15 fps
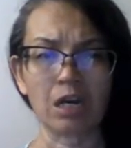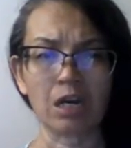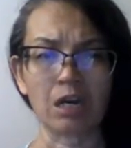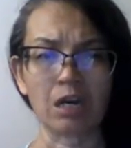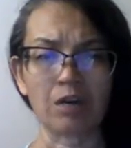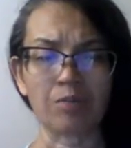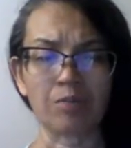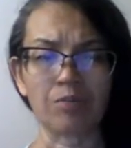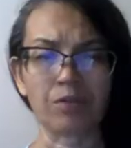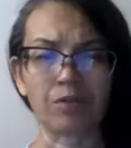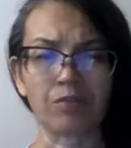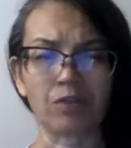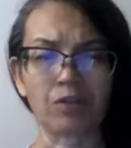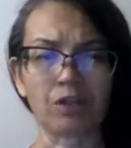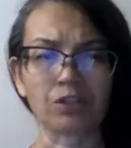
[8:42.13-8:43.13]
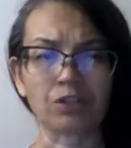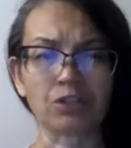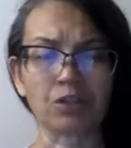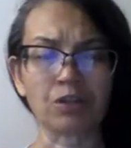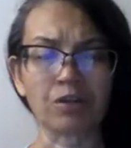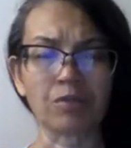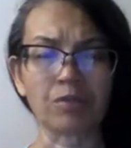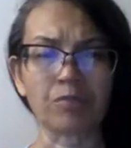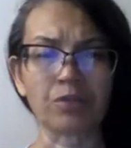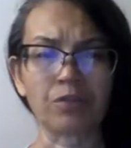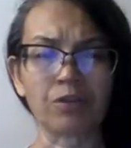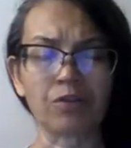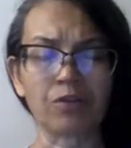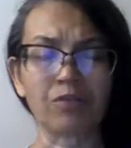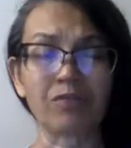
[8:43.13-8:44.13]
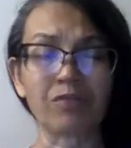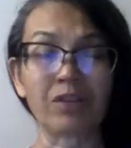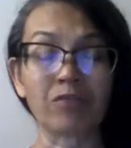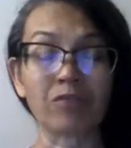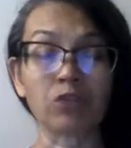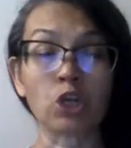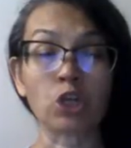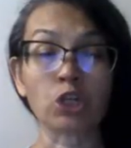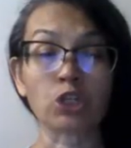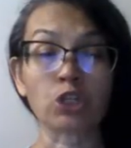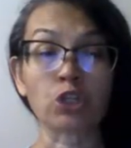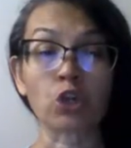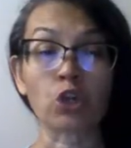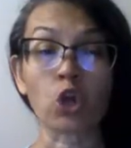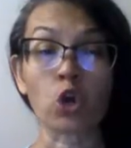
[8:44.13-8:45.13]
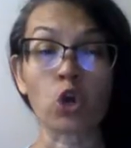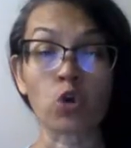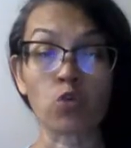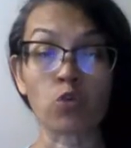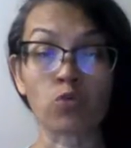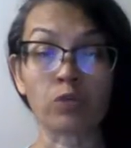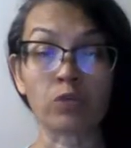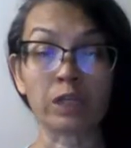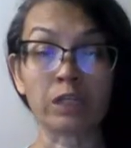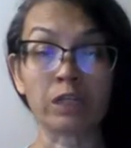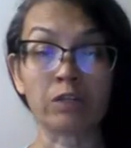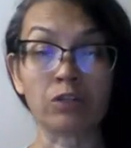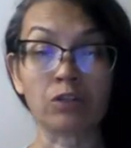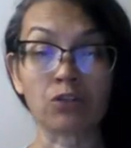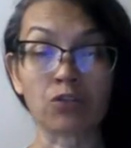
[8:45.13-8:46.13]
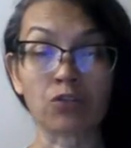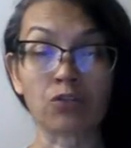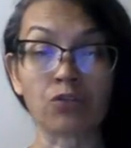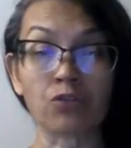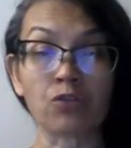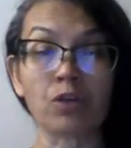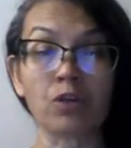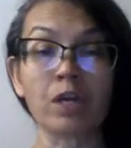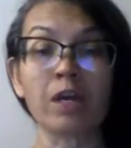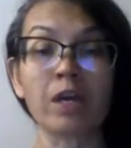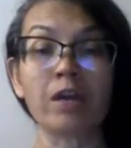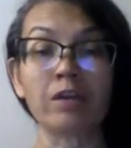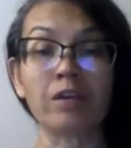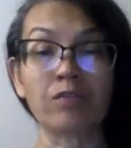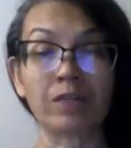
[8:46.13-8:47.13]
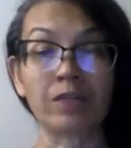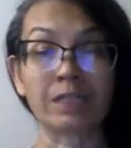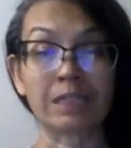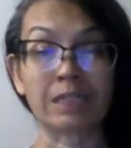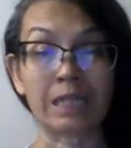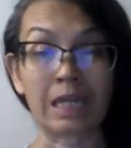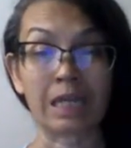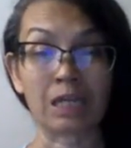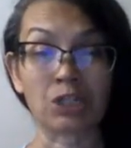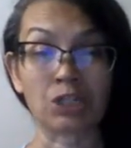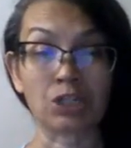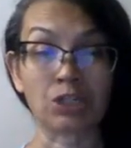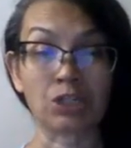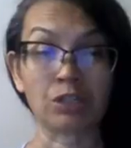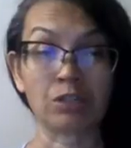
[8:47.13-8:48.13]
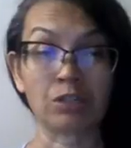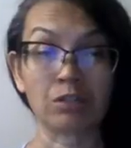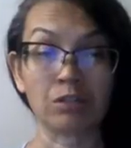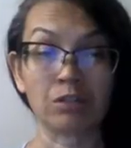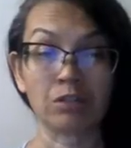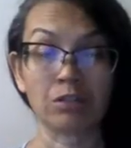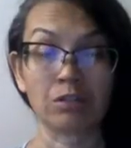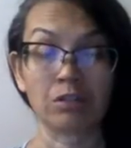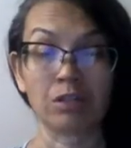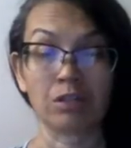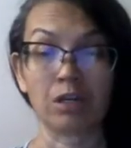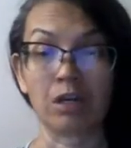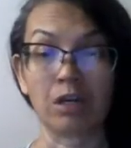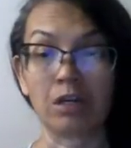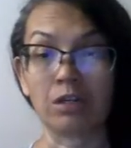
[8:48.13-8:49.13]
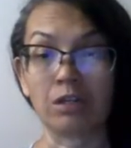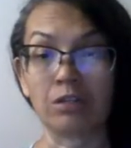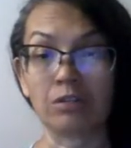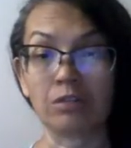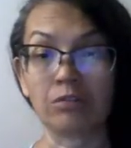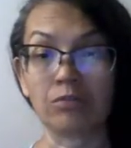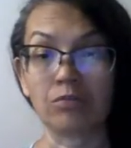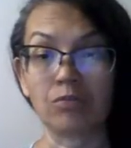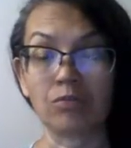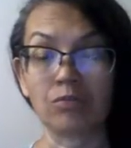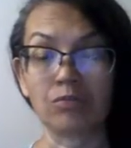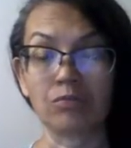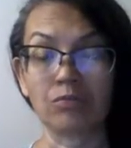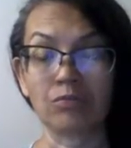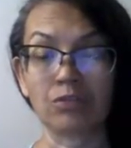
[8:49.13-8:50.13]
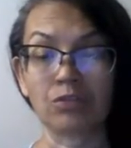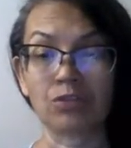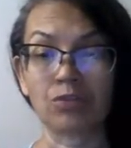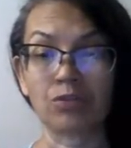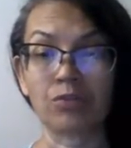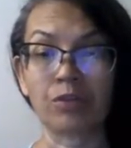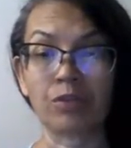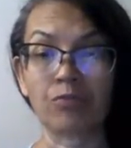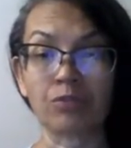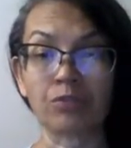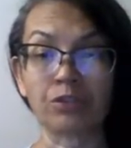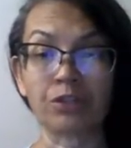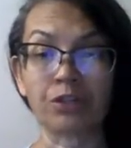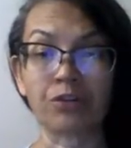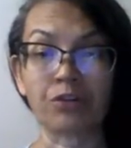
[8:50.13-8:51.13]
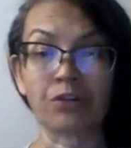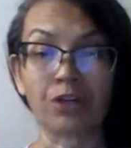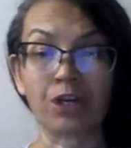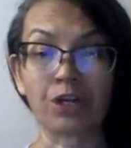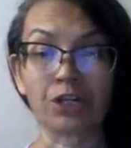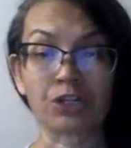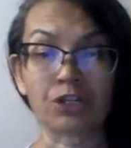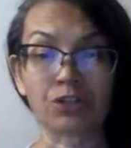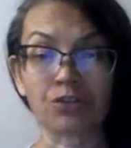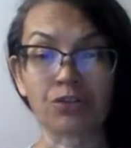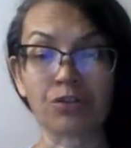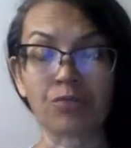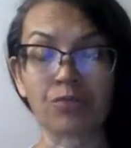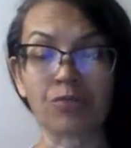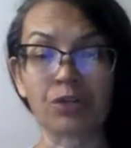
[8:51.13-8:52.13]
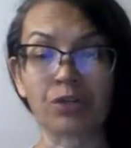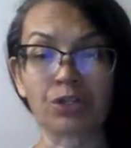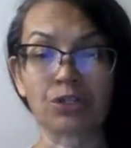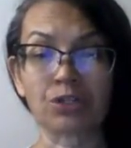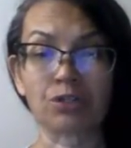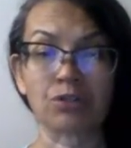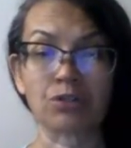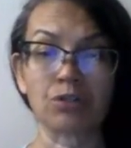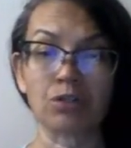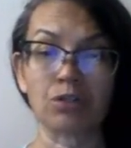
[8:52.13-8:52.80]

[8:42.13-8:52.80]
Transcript: Um, they've lost. Um, they've launched their own internal investigation, uh, so they really are not sure. Which